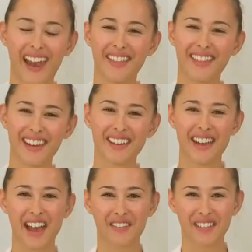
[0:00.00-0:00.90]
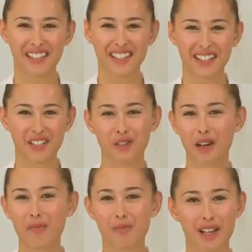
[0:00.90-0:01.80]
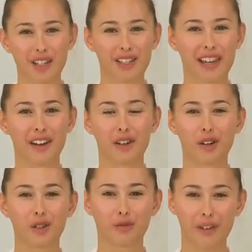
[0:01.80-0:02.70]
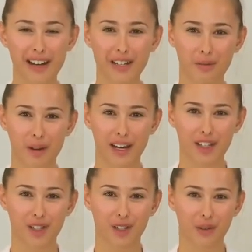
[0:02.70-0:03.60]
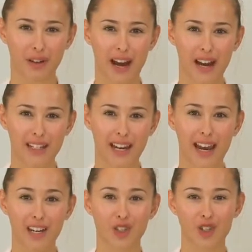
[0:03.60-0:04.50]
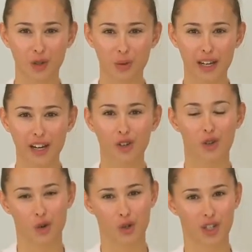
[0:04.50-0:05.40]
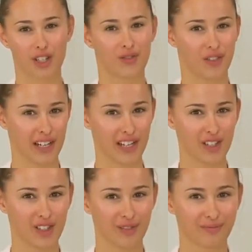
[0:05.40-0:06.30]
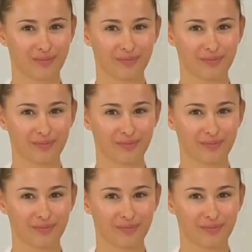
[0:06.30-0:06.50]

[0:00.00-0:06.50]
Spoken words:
And there you have it. Cream blushes are a great way to create a dewy, gorgeous finish.